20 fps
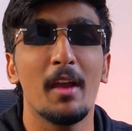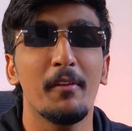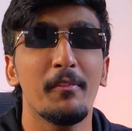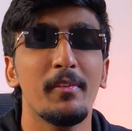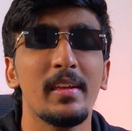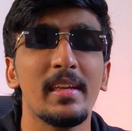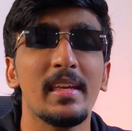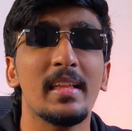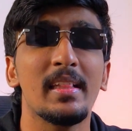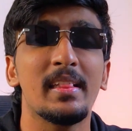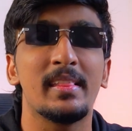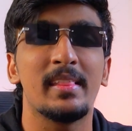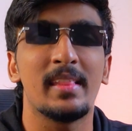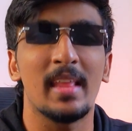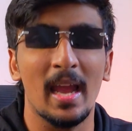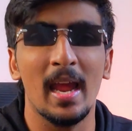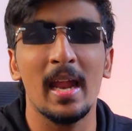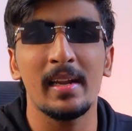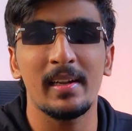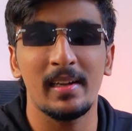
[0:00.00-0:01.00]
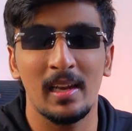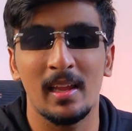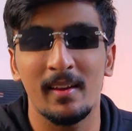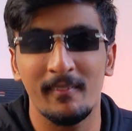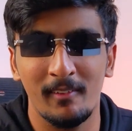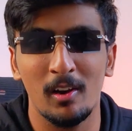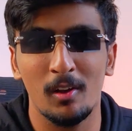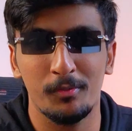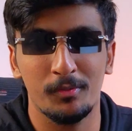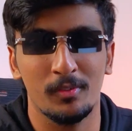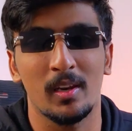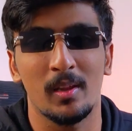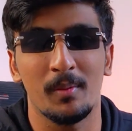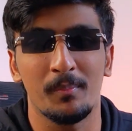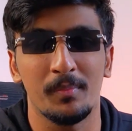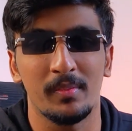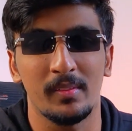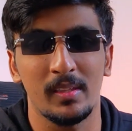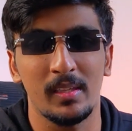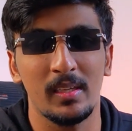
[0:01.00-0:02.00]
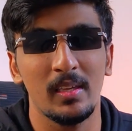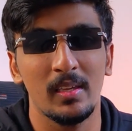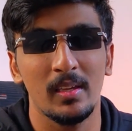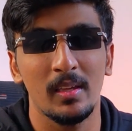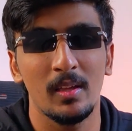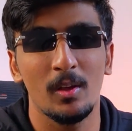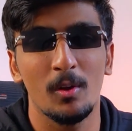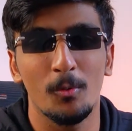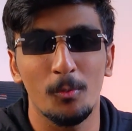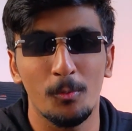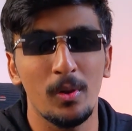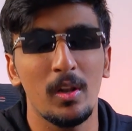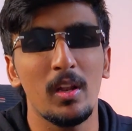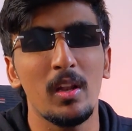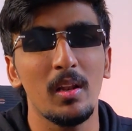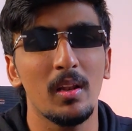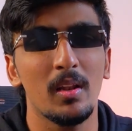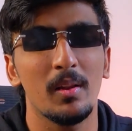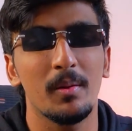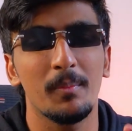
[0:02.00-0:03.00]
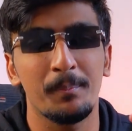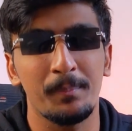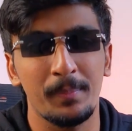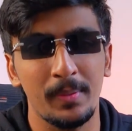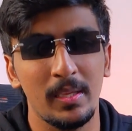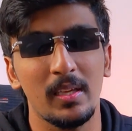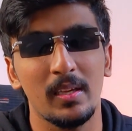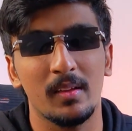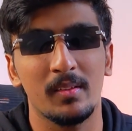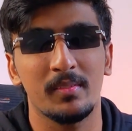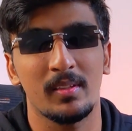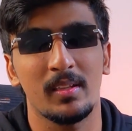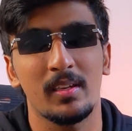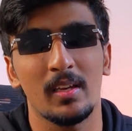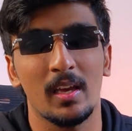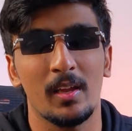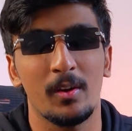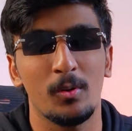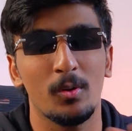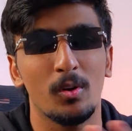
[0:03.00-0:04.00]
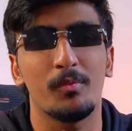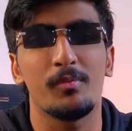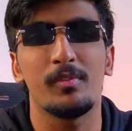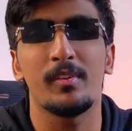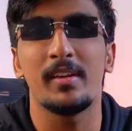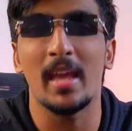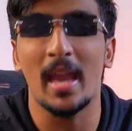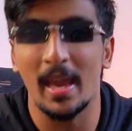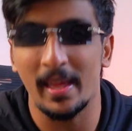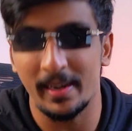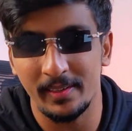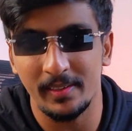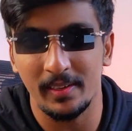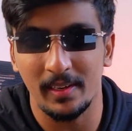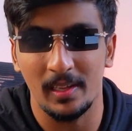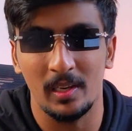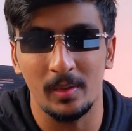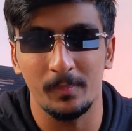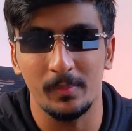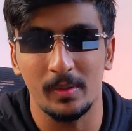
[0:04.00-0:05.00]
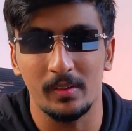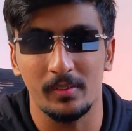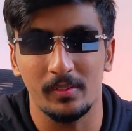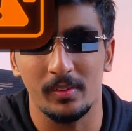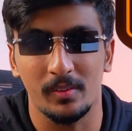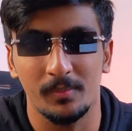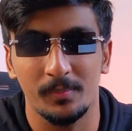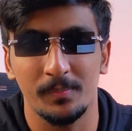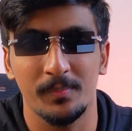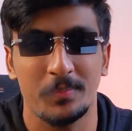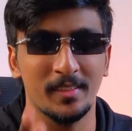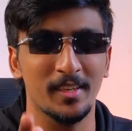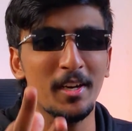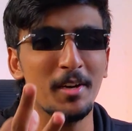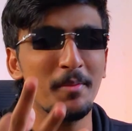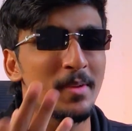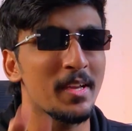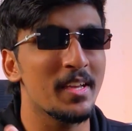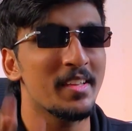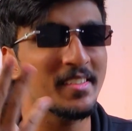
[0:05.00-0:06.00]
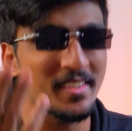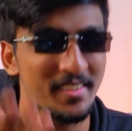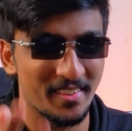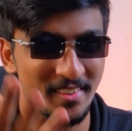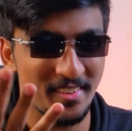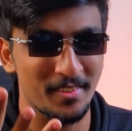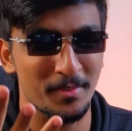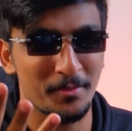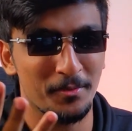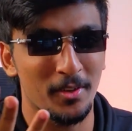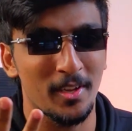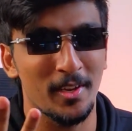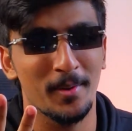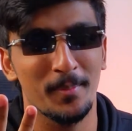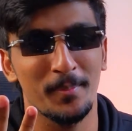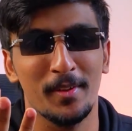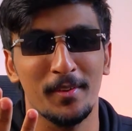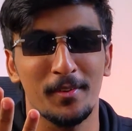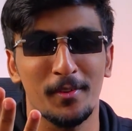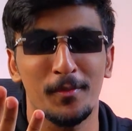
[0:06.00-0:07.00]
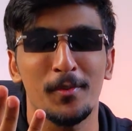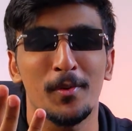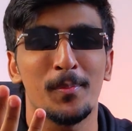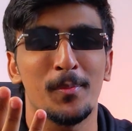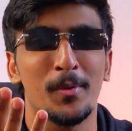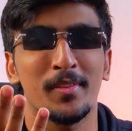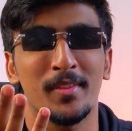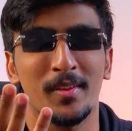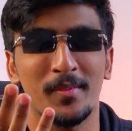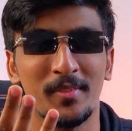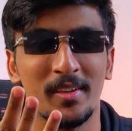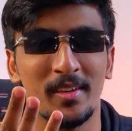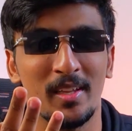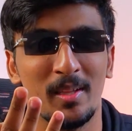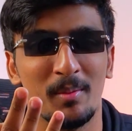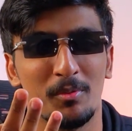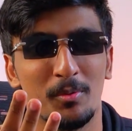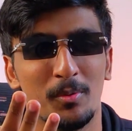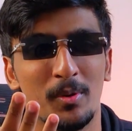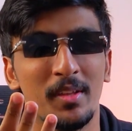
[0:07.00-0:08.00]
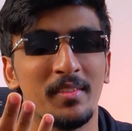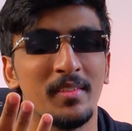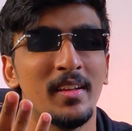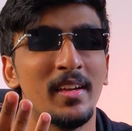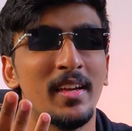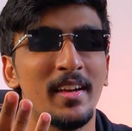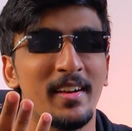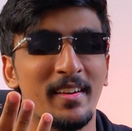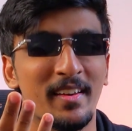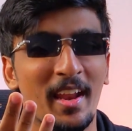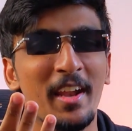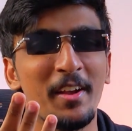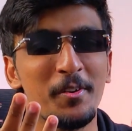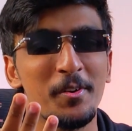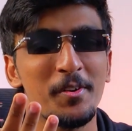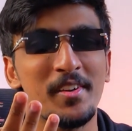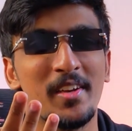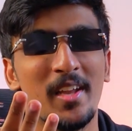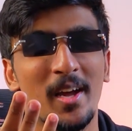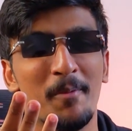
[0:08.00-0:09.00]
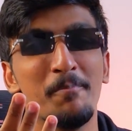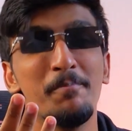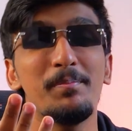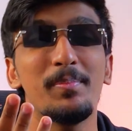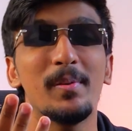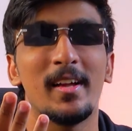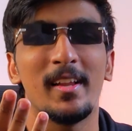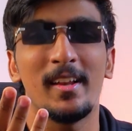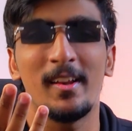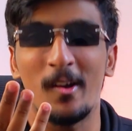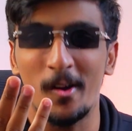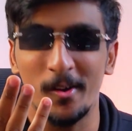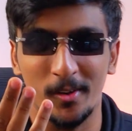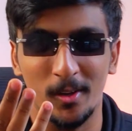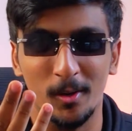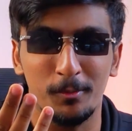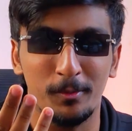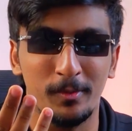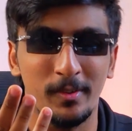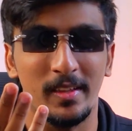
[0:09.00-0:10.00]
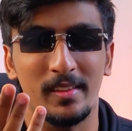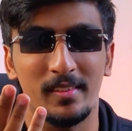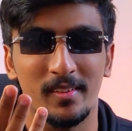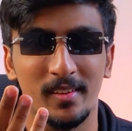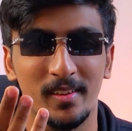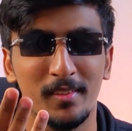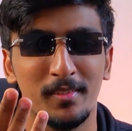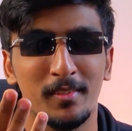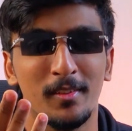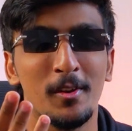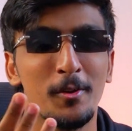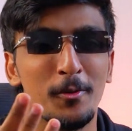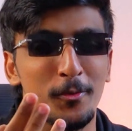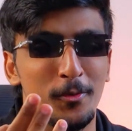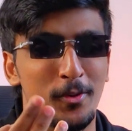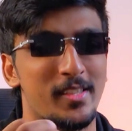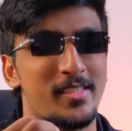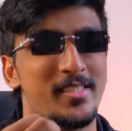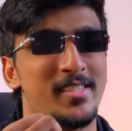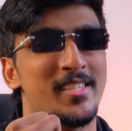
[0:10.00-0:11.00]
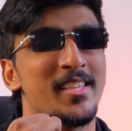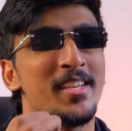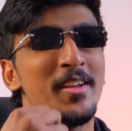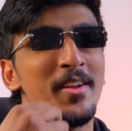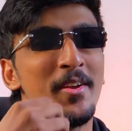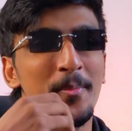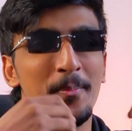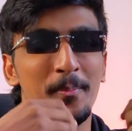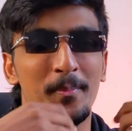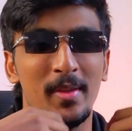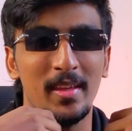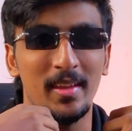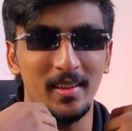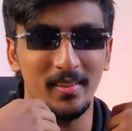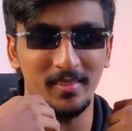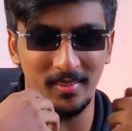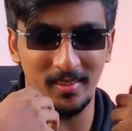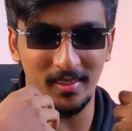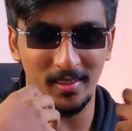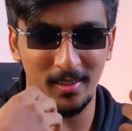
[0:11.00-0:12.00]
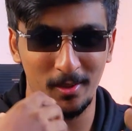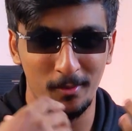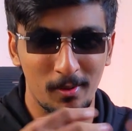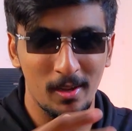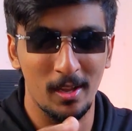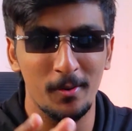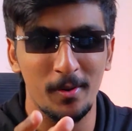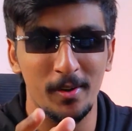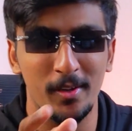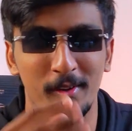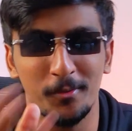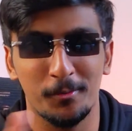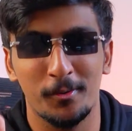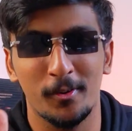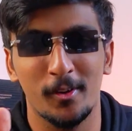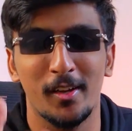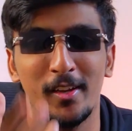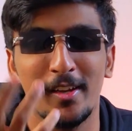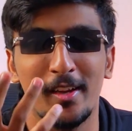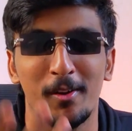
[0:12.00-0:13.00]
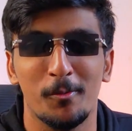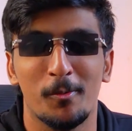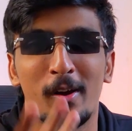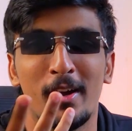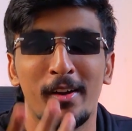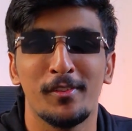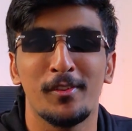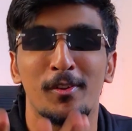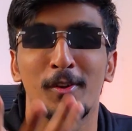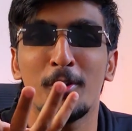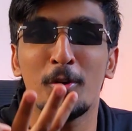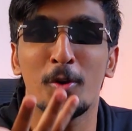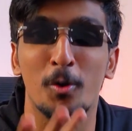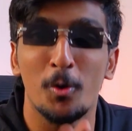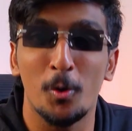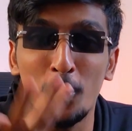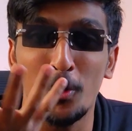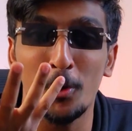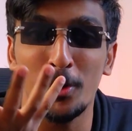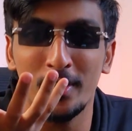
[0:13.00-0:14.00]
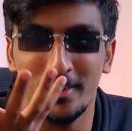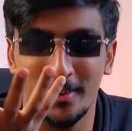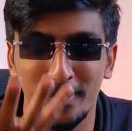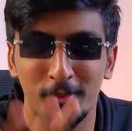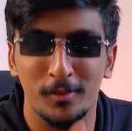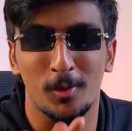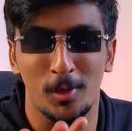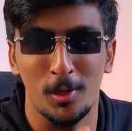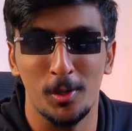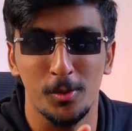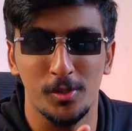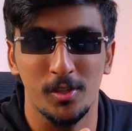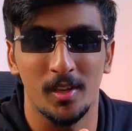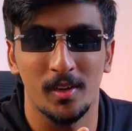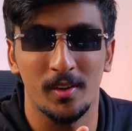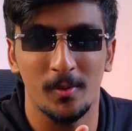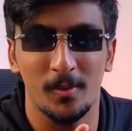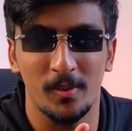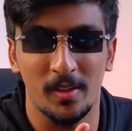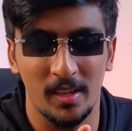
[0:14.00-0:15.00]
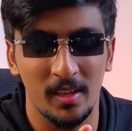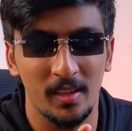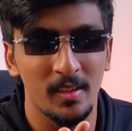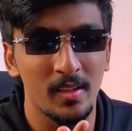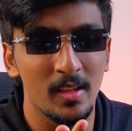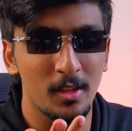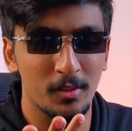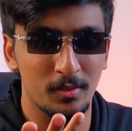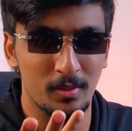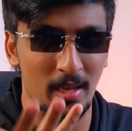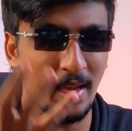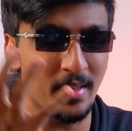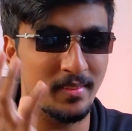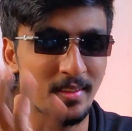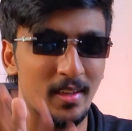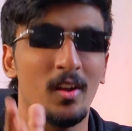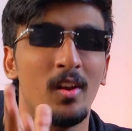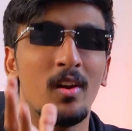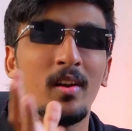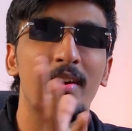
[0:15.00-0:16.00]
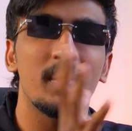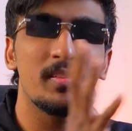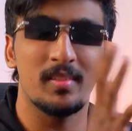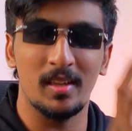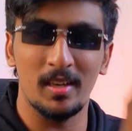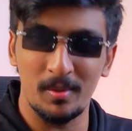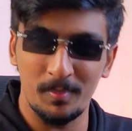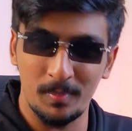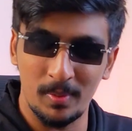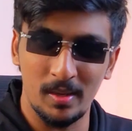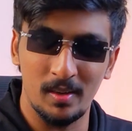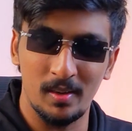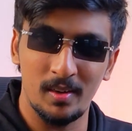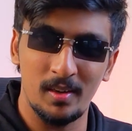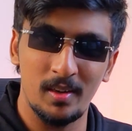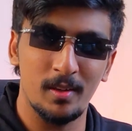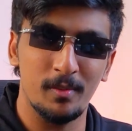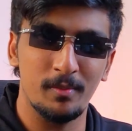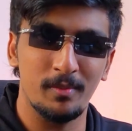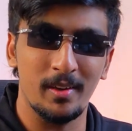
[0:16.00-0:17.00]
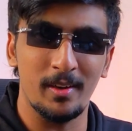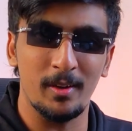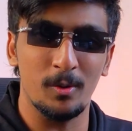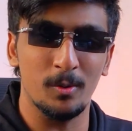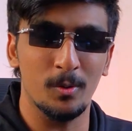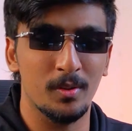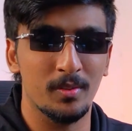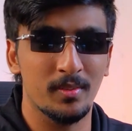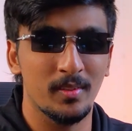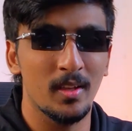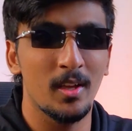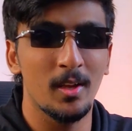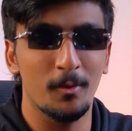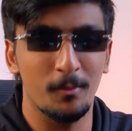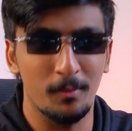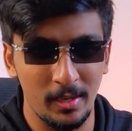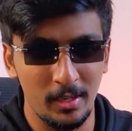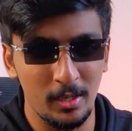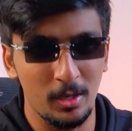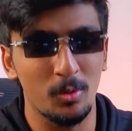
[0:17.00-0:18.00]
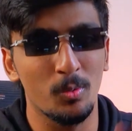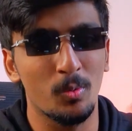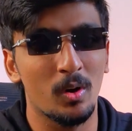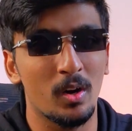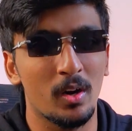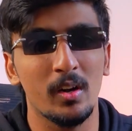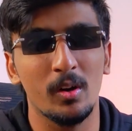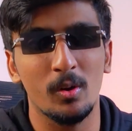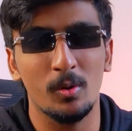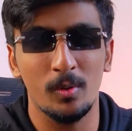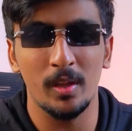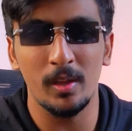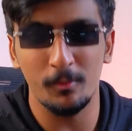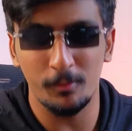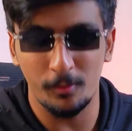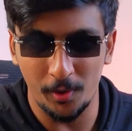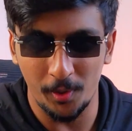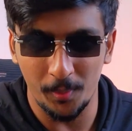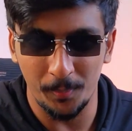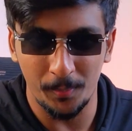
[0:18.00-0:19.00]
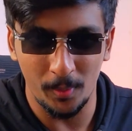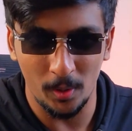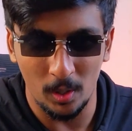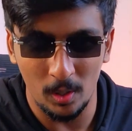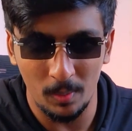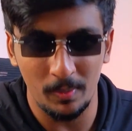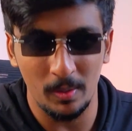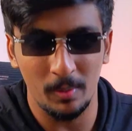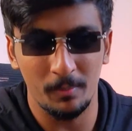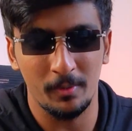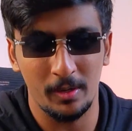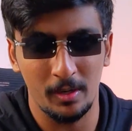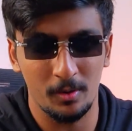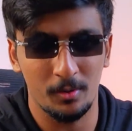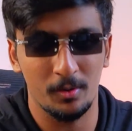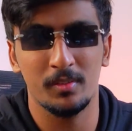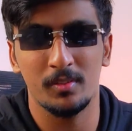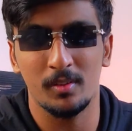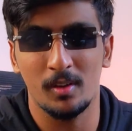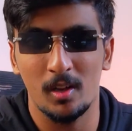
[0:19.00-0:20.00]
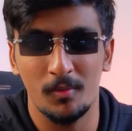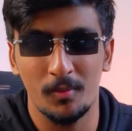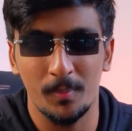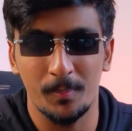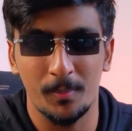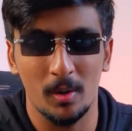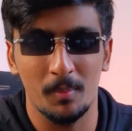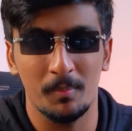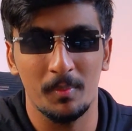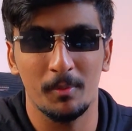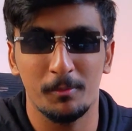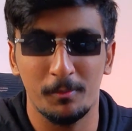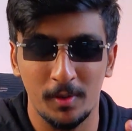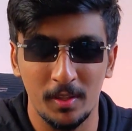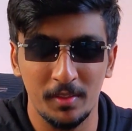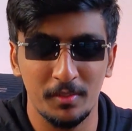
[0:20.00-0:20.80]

having that level of clumsy will be a scenario of direct elimination. The third major reason for elimination for most of the teams was trying to dump a lot of features, which makes the evaluator forget what's your core solution. Okay, so as I already said in my earlier videos, when you are going for a problem and you're going to solve a problem,